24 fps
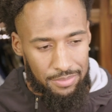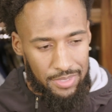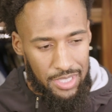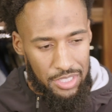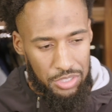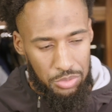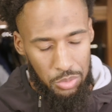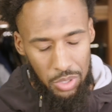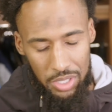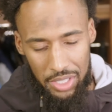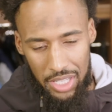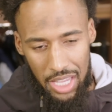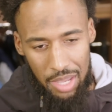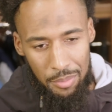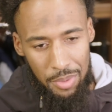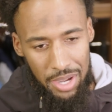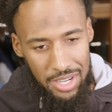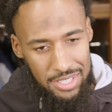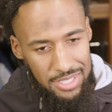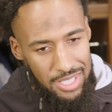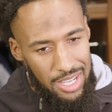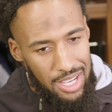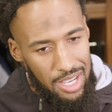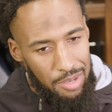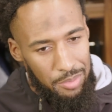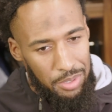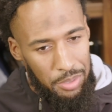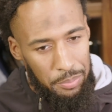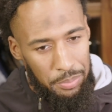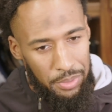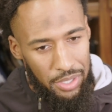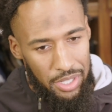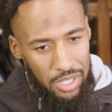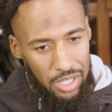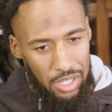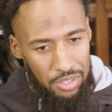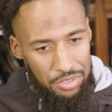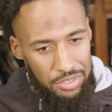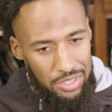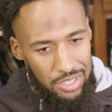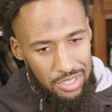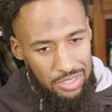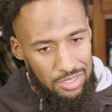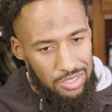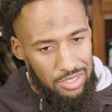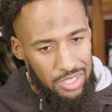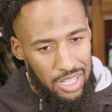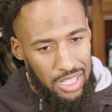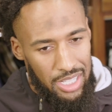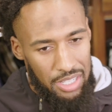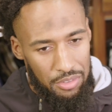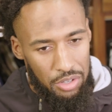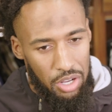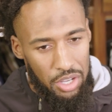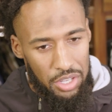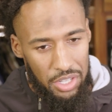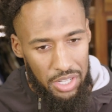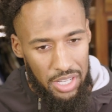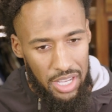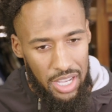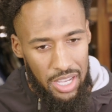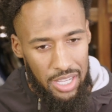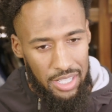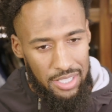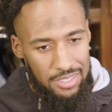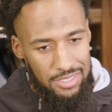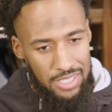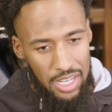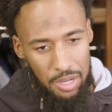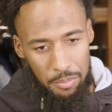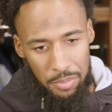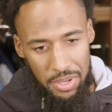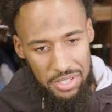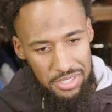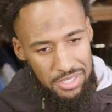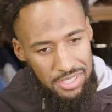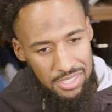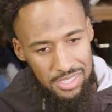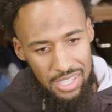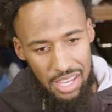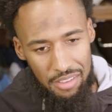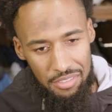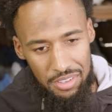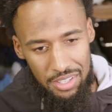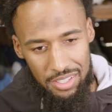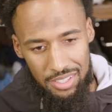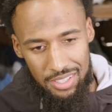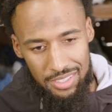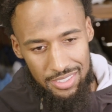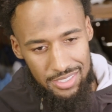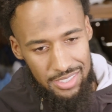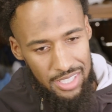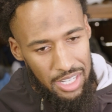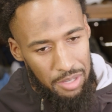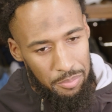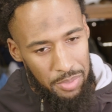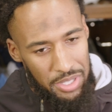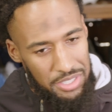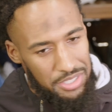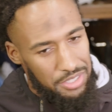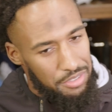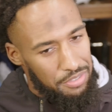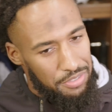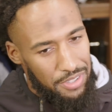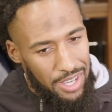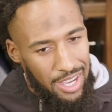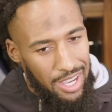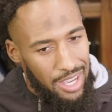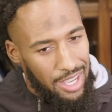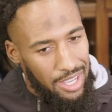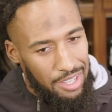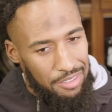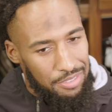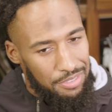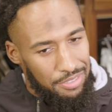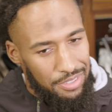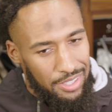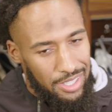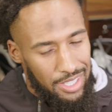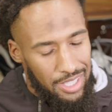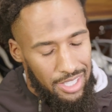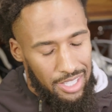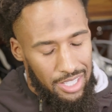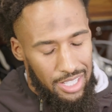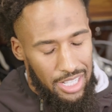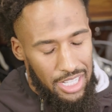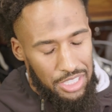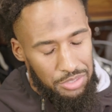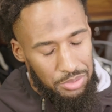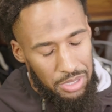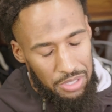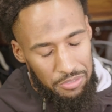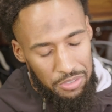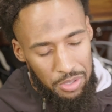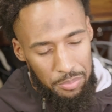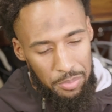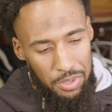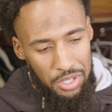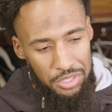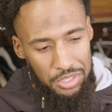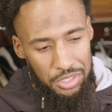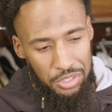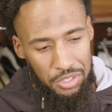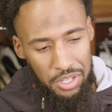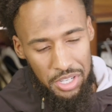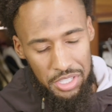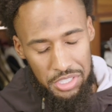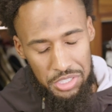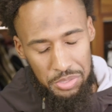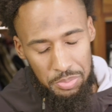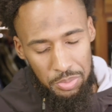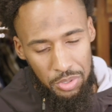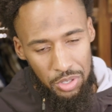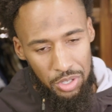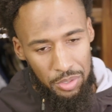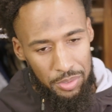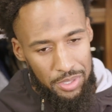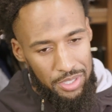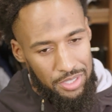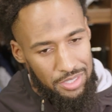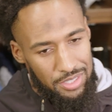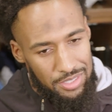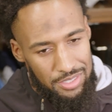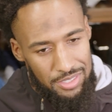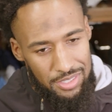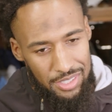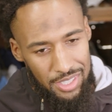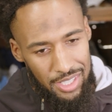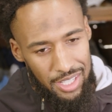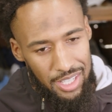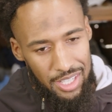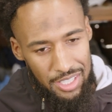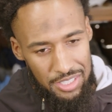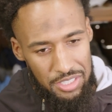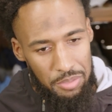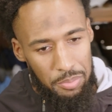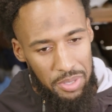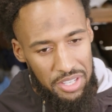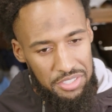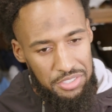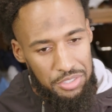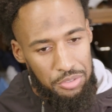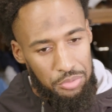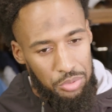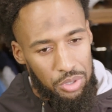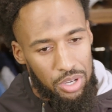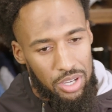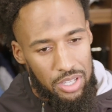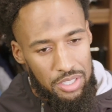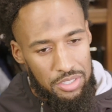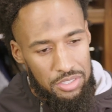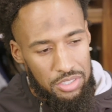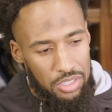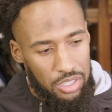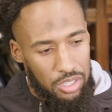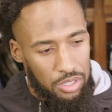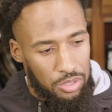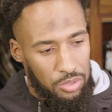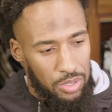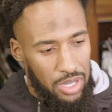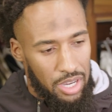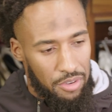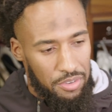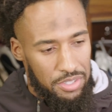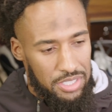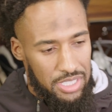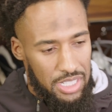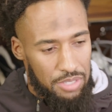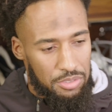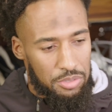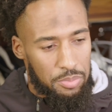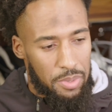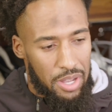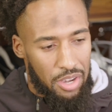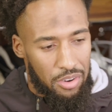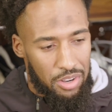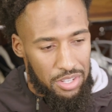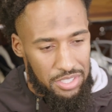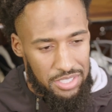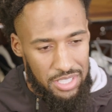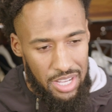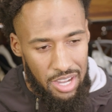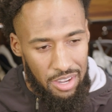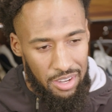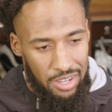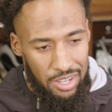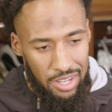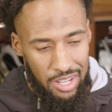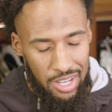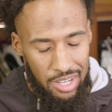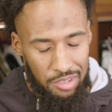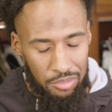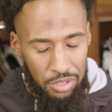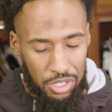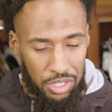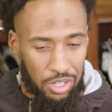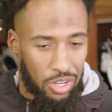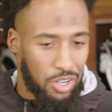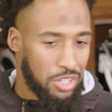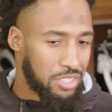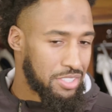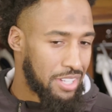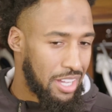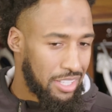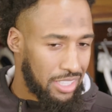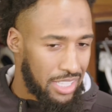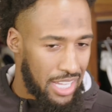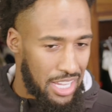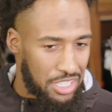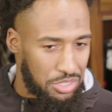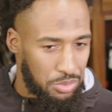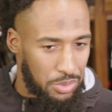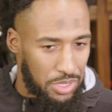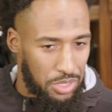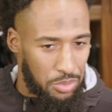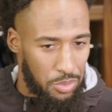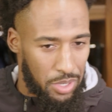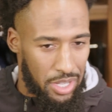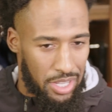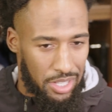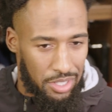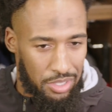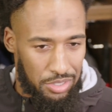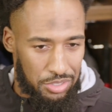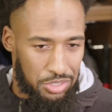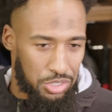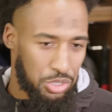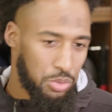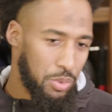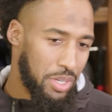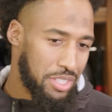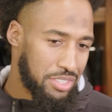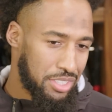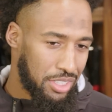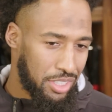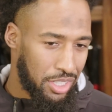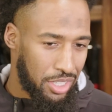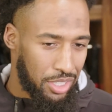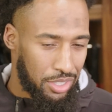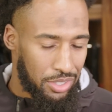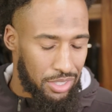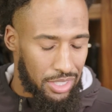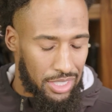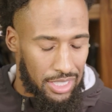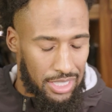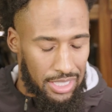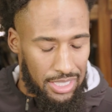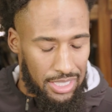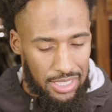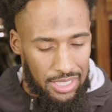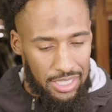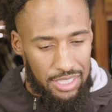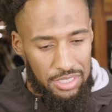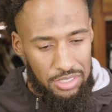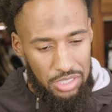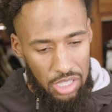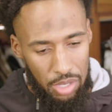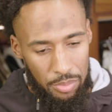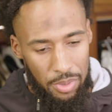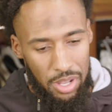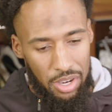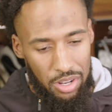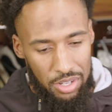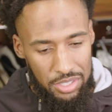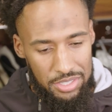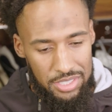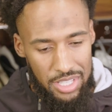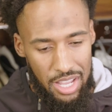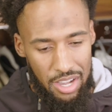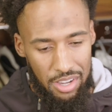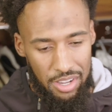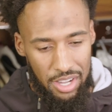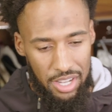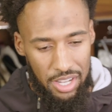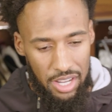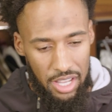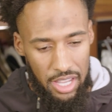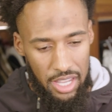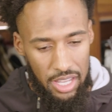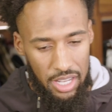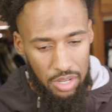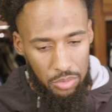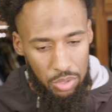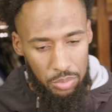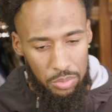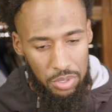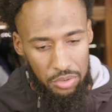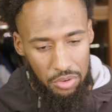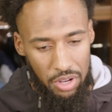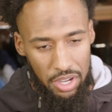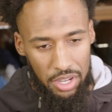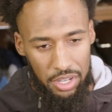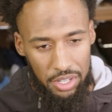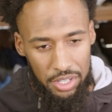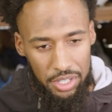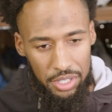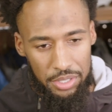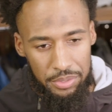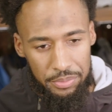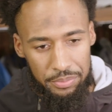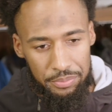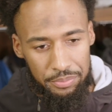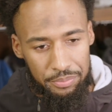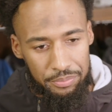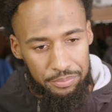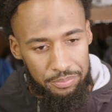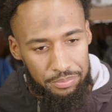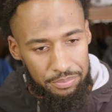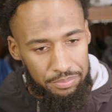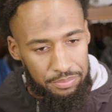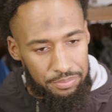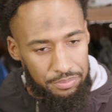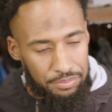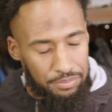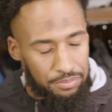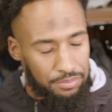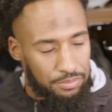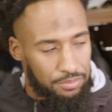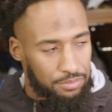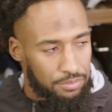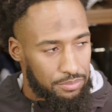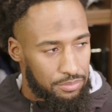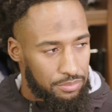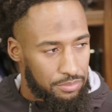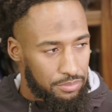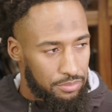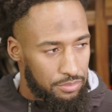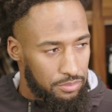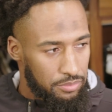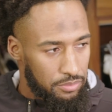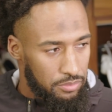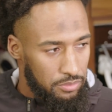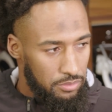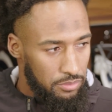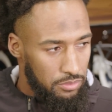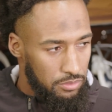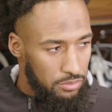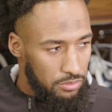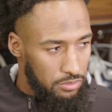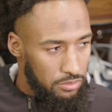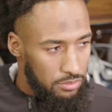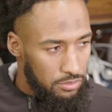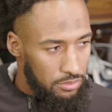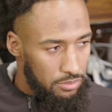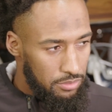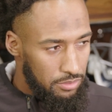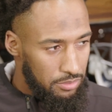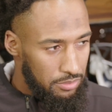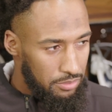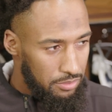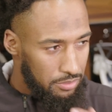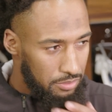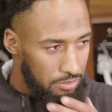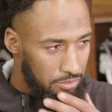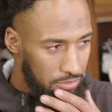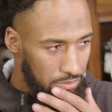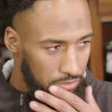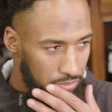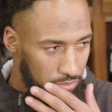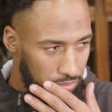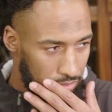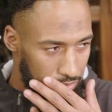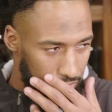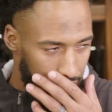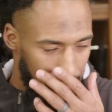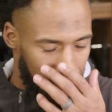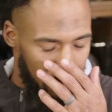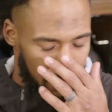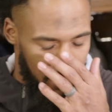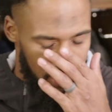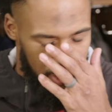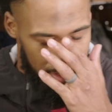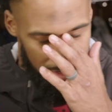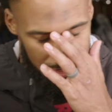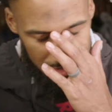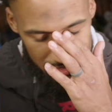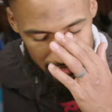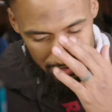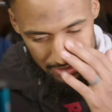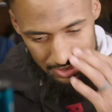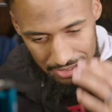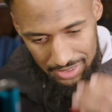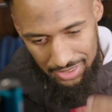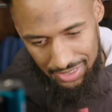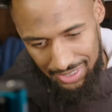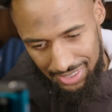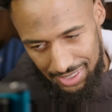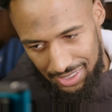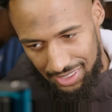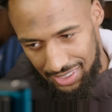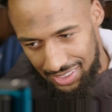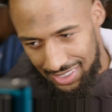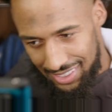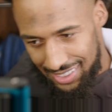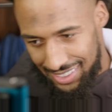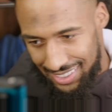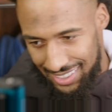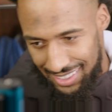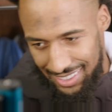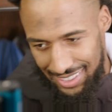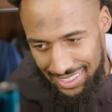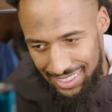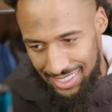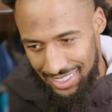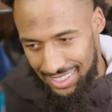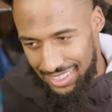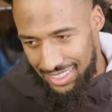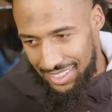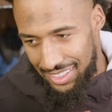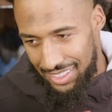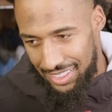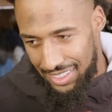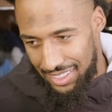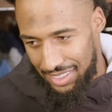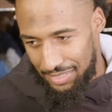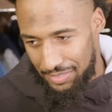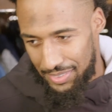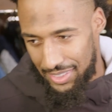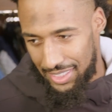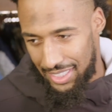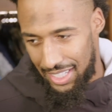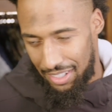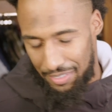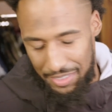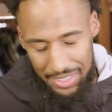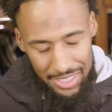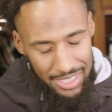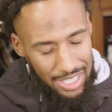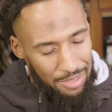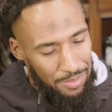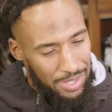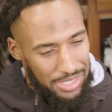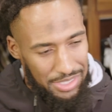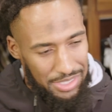it's one game at a time in the playoffs, and you got to give it all you got. It's not a best of seven. It's not a best of five. That's why football is the greatest sport because it's the best of one. So whatever team's better on Saturday night, regardless how last week went or two weeks ago, it's all about on Saturday night, and we'll be ready to go. What makes Brady the best? That he, he's singularly the answer. That I mean, everything that